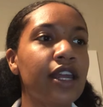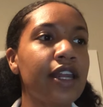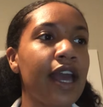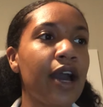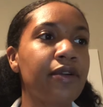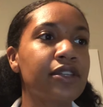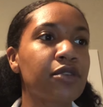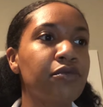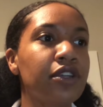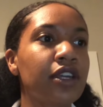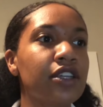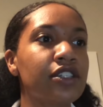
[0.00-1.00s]
and how his
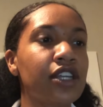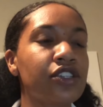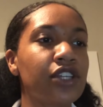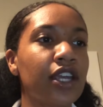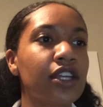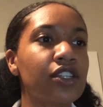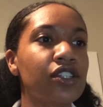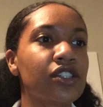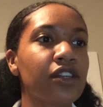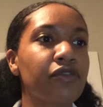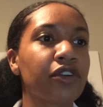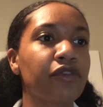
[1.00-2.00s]
communication has changed in
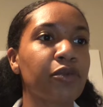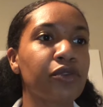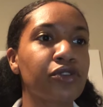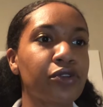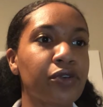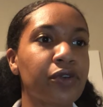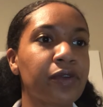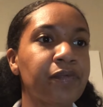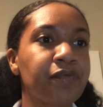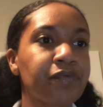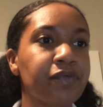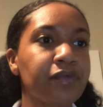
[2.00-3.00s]
suffering from a stroke.
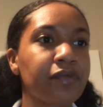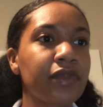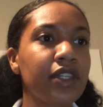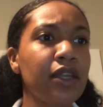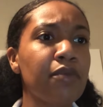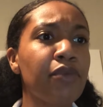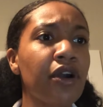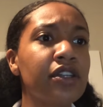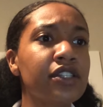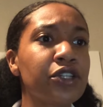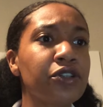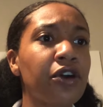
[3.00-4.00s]
Barnes
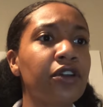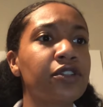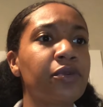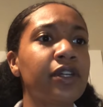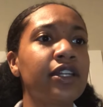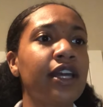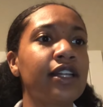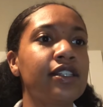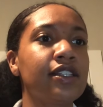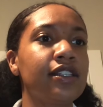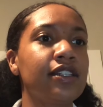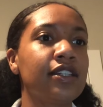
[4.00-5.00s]
et al.
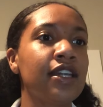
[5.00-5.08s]
2019.